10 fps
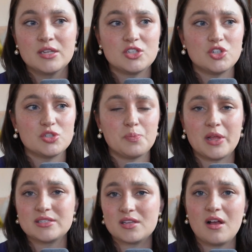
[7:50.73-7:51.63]
to just
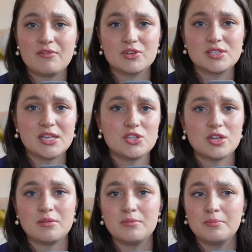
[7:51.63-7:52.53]
bless the
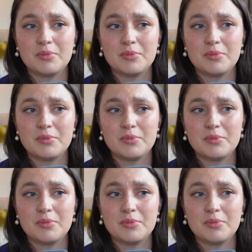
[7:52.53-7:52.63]
conversation,